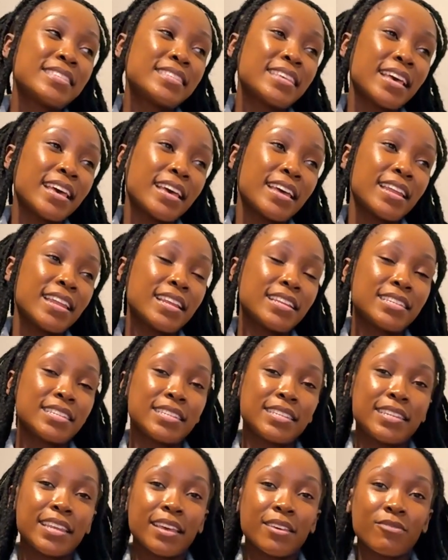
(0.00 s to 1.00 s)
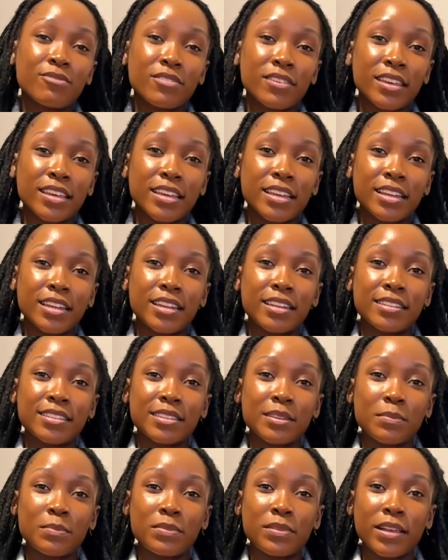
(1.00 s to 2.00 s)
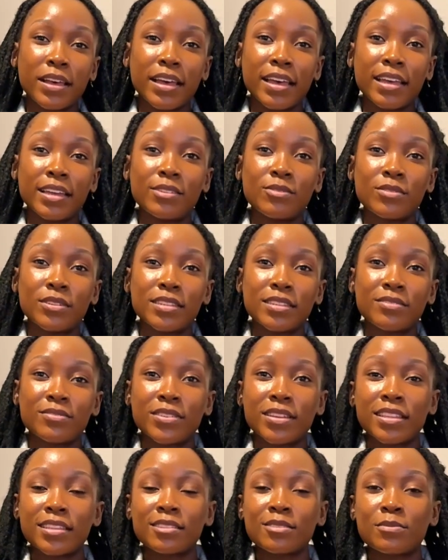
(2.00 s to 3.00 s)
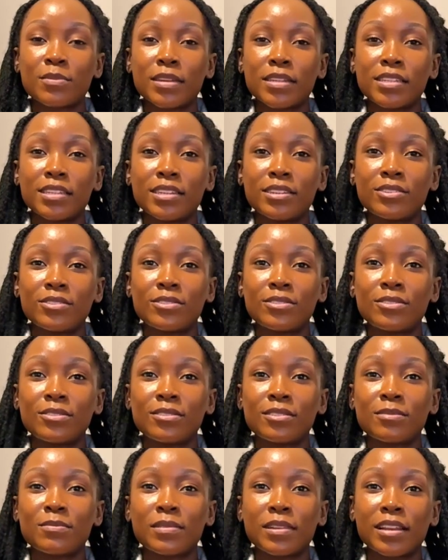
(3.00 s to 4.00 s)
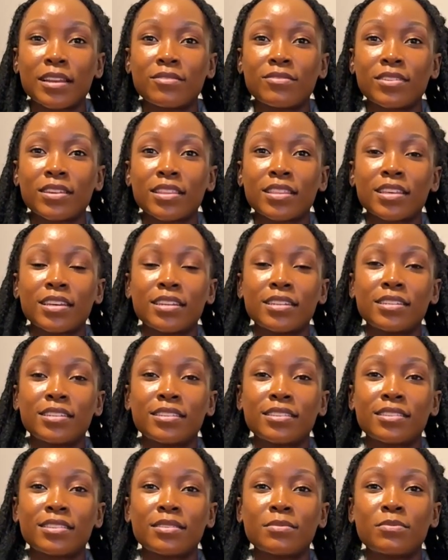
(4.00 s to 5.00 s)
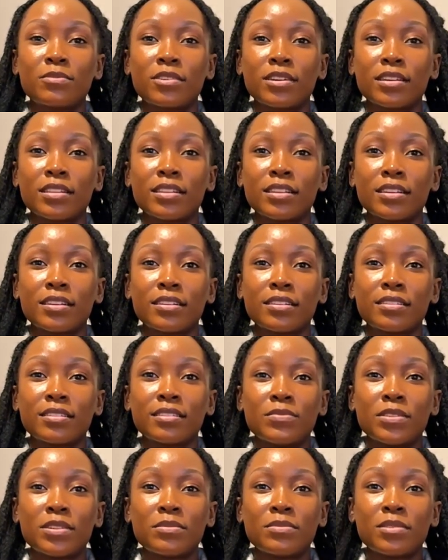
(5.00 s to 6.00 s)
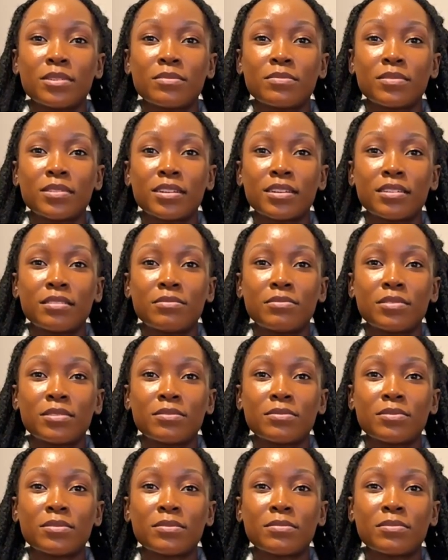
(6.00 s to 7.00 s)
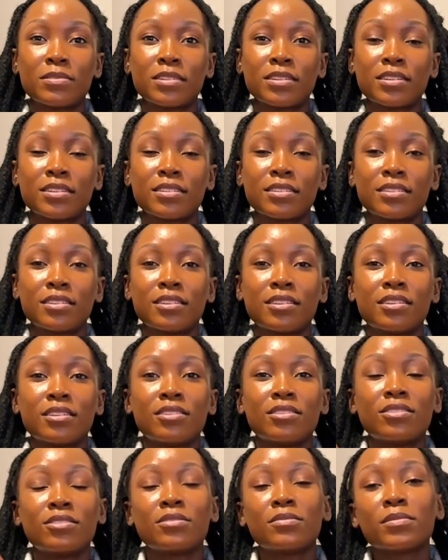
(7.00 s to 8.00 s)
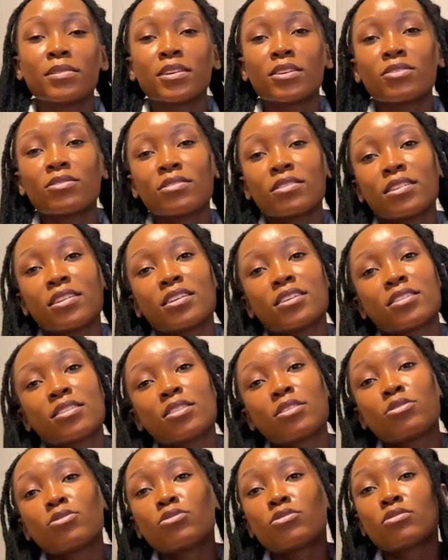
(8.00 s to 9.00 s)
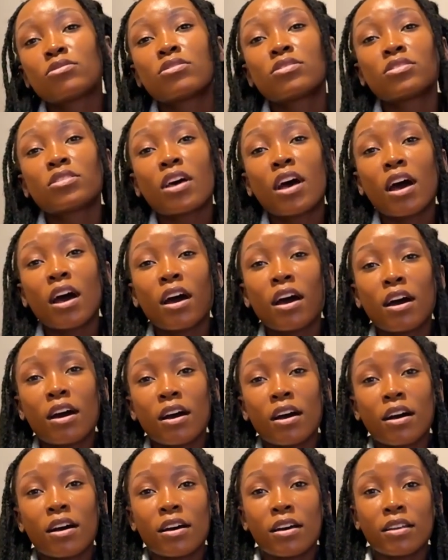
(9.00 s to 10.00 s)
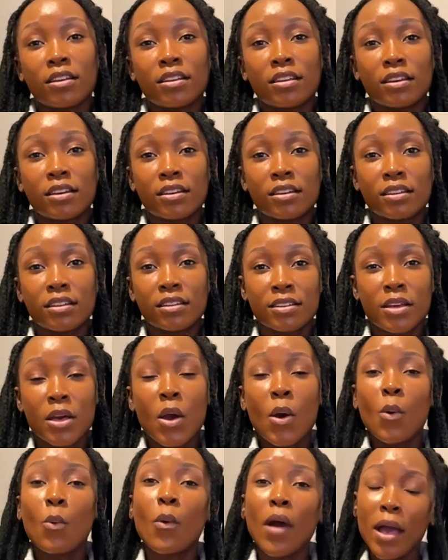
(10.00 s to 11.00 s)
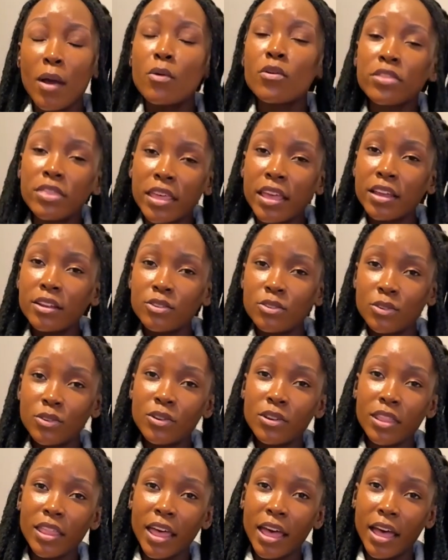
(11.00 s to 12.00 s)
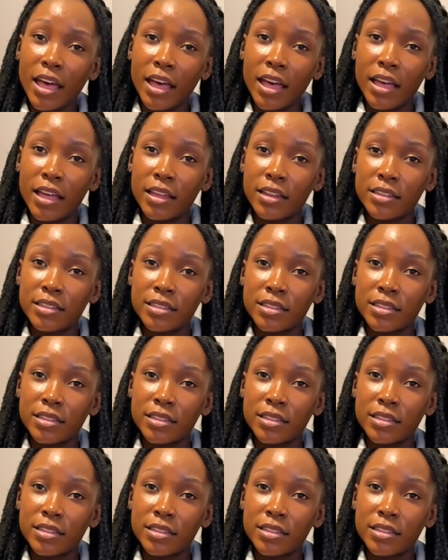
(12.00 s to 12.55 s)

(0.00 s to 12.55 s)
said David supplied whatever these materials, believing that it's the brother, blah, blah, blah. blah yeah. Blah, blah. Oh my goodness, that's so sad. Yeah. Why would they do that?